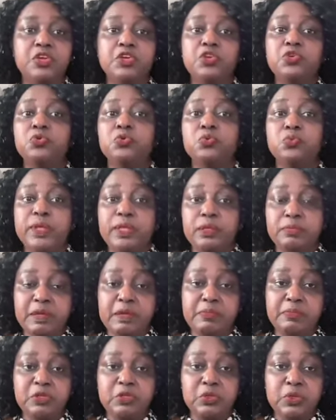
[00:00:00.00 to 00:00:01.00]
you will be
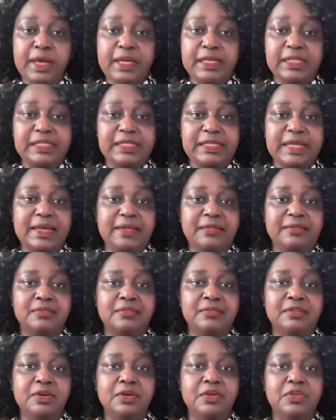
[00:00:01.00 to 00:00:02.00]
able to
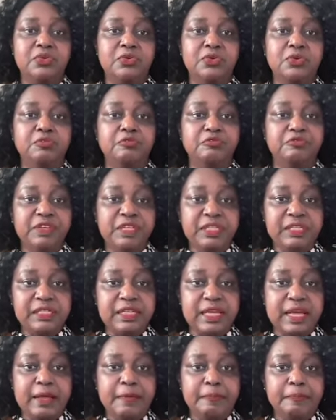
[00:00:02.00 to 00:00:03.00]
extend your
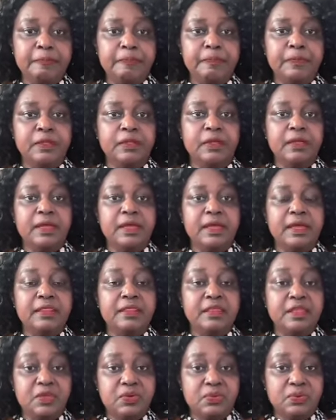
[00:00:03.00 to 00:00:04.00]
visa
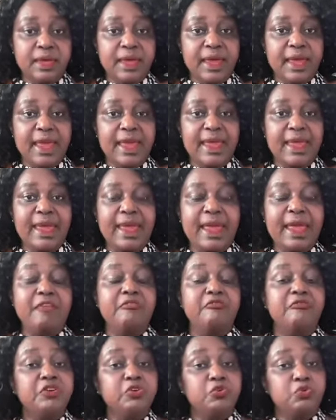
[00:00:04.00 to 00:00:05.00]
in the UK
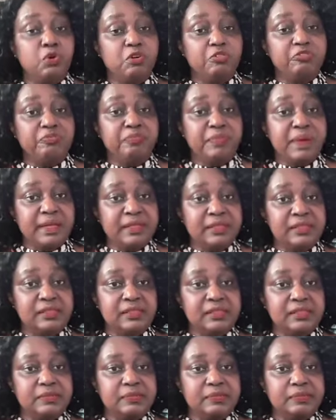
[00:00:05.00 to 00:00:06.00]
every 12
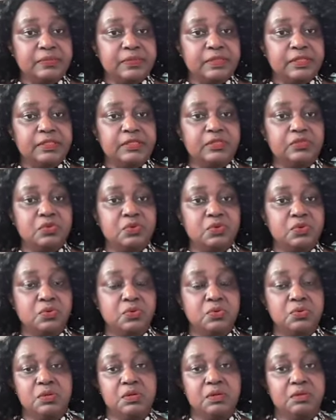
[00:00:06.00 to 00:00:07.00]
months.
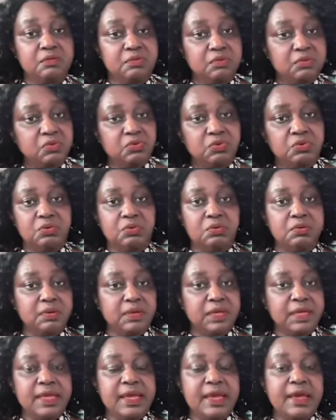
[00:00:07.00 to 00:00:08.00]
So you're
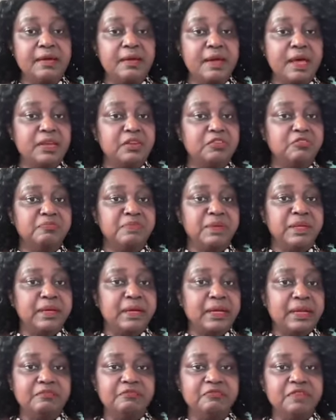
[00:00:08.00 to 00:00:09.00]
here and you've been
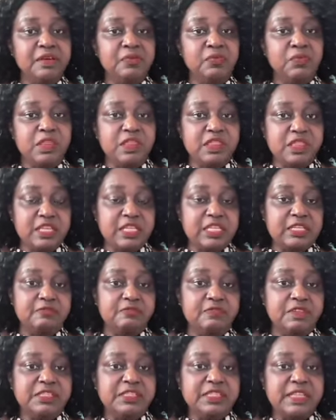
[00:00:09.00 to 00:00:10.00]
living with this
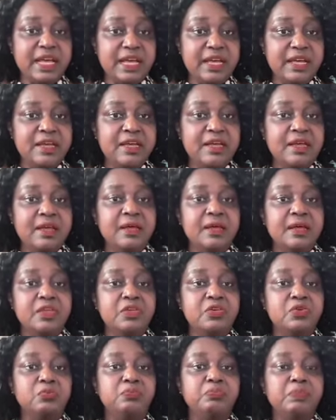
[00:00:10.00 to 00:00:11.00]
visa,
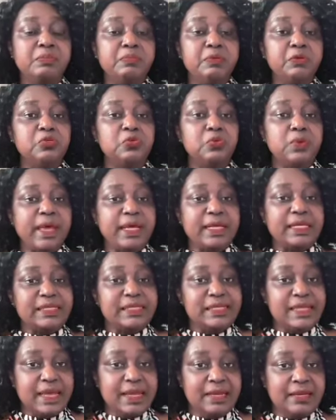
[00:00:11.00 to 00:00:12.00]
you'll be able to
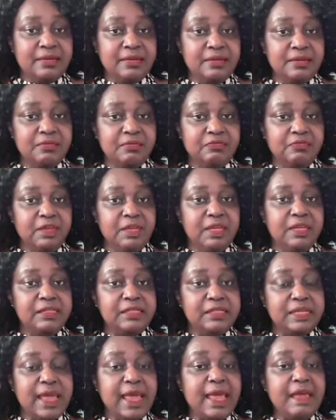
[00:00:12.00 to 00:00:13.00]
extend
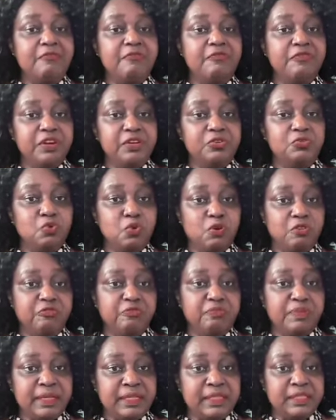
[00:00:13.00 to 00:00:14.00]
it every
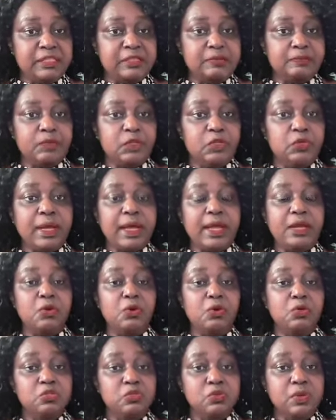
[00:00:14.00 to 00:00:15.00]
12 months. You can
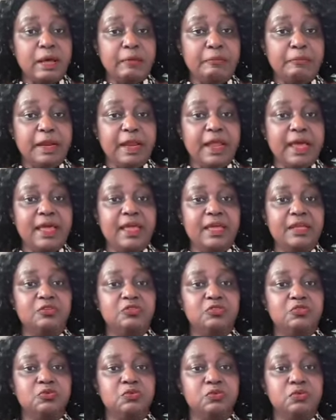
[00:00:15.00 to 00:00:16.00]
also apply
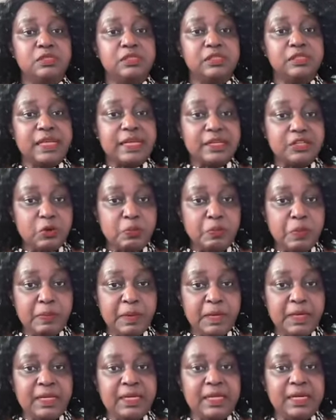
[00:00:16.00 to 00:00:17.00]
to settle
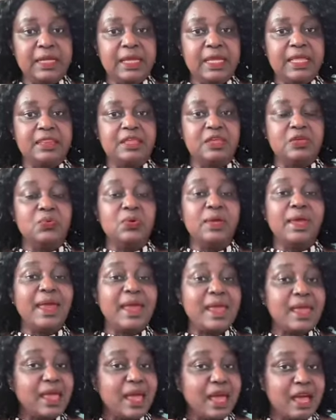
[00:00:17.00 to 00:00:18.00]
permanently in the
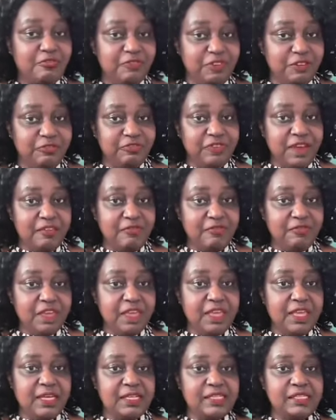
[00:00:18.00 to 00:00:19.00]
UK after 5
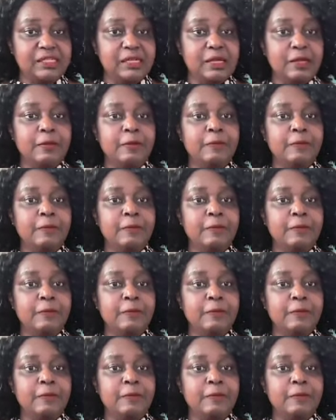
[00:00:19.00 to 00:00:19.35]
years.